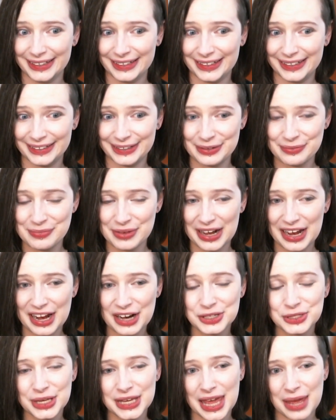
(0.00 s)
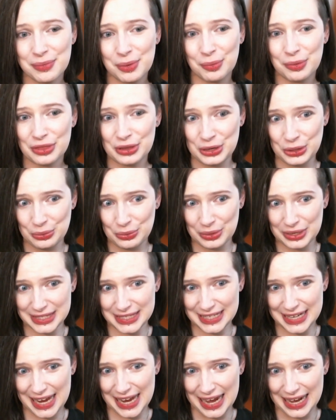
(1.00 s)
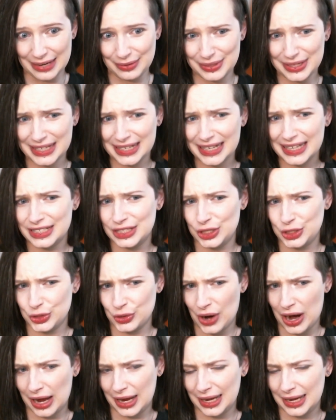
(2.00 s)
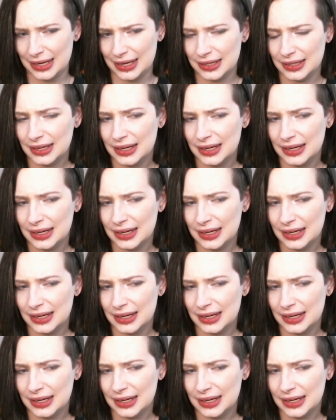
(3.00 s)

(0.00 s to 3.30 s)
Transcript: and I actually came up with a new one today. We didn't get to try it.